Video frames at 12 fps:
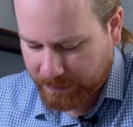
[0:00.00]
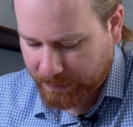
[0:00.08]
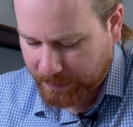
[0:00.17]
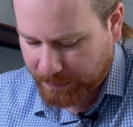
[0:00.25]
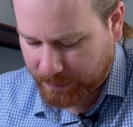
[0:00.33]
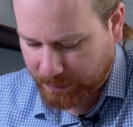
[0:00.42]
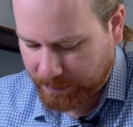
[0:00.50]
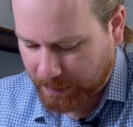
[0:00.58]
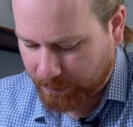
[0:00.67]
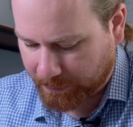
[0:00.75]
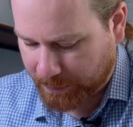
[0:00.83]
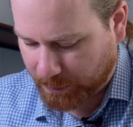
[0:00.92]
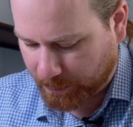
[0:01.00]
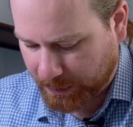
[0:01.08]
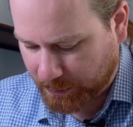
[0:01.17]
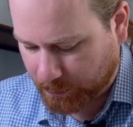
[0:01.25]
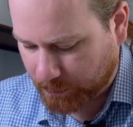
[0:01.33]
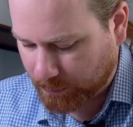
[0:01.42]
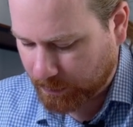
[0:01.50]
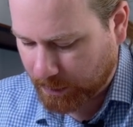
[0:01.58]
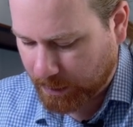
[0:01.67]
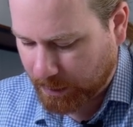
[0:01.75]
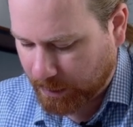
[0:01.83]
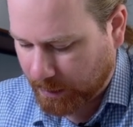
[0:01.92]
Zinc is a sacrificial metal.
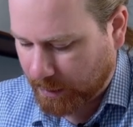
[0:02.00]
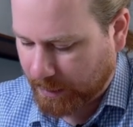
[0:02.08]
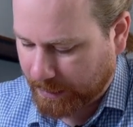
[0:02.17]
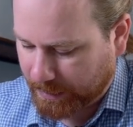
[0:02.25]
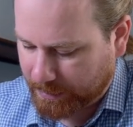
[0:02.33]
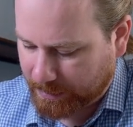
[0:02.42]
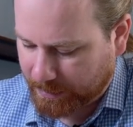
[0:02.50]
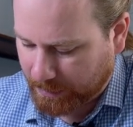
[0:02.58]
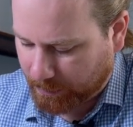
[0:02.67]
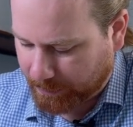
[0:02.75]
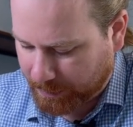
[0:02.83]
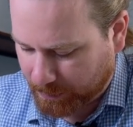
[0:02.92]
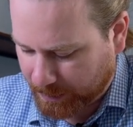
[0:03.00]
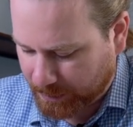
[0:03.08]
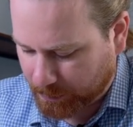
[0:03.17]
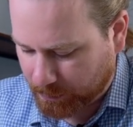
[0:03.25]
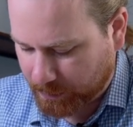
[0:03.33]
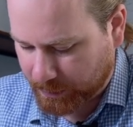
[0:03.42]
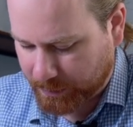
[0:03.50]
It is a sacrificial metal.